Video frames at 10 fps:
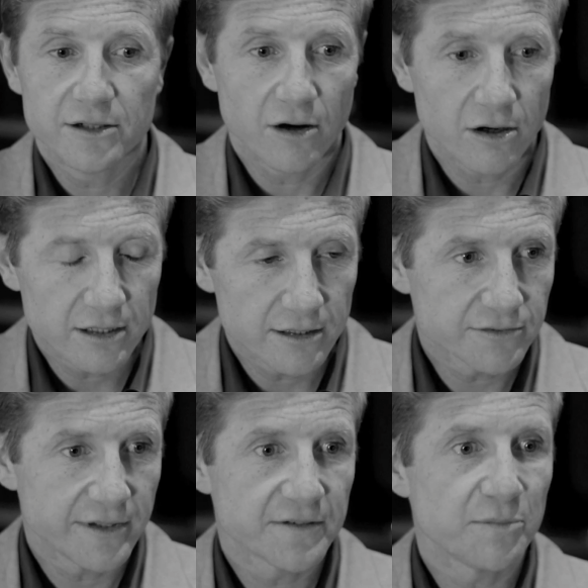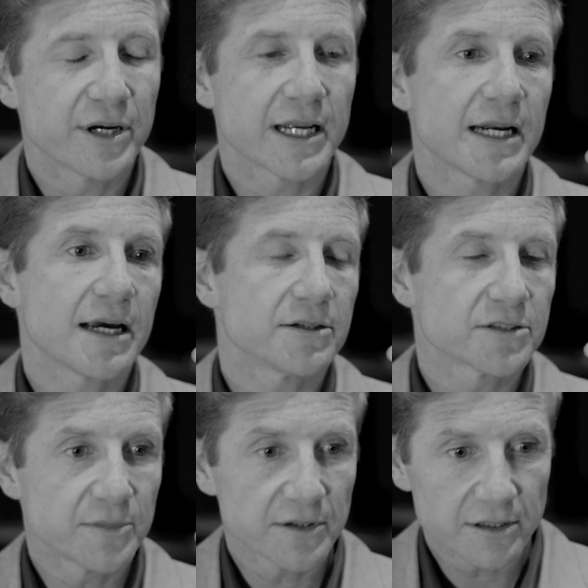Oculus Rift are bringing out and
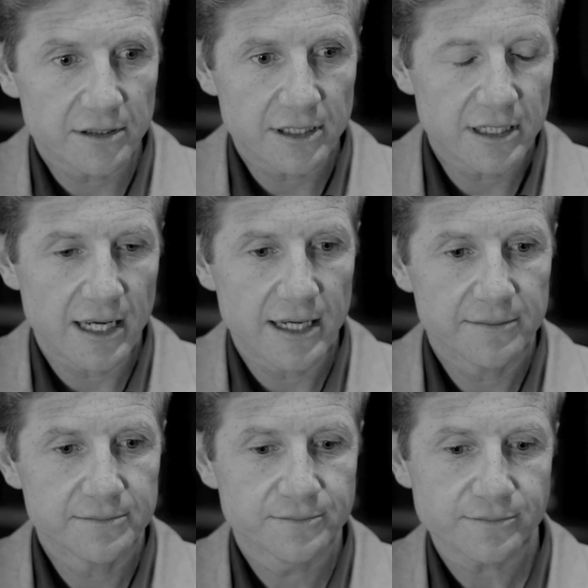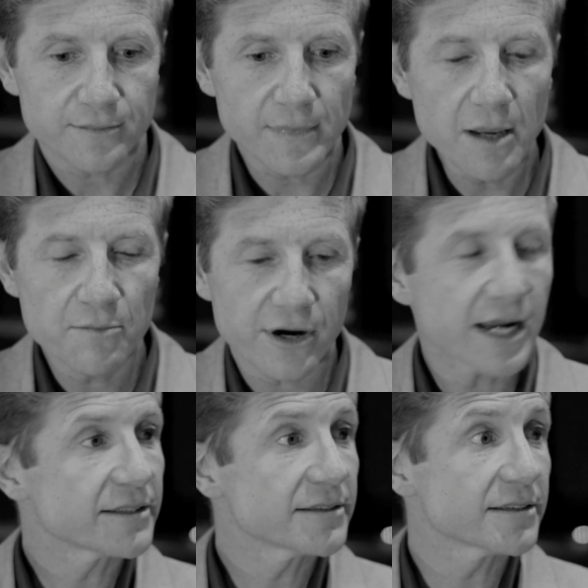some of the other
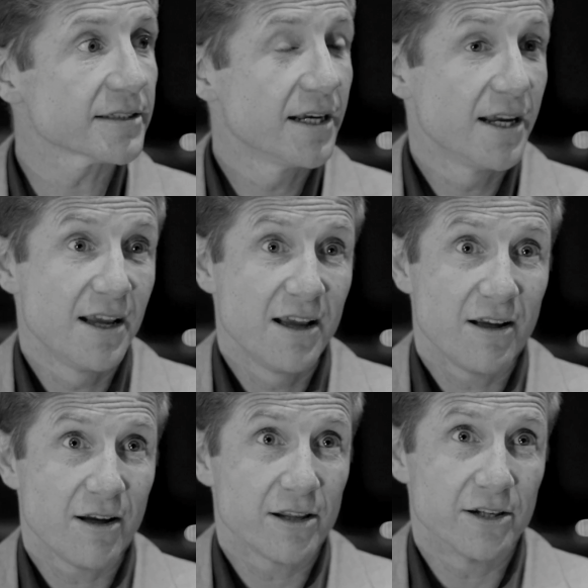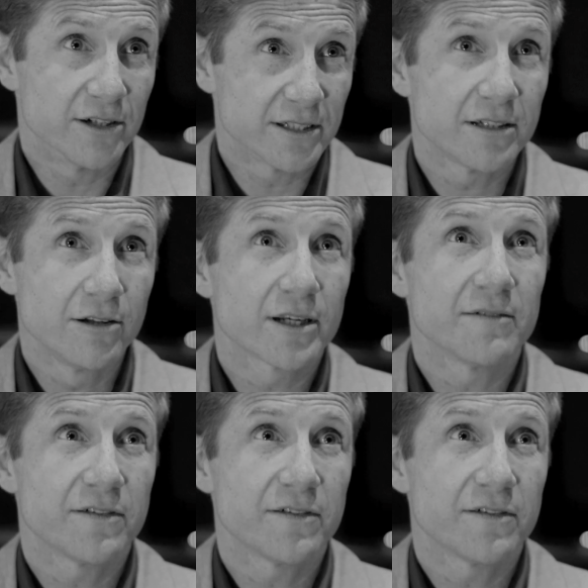brands. You know, it's looking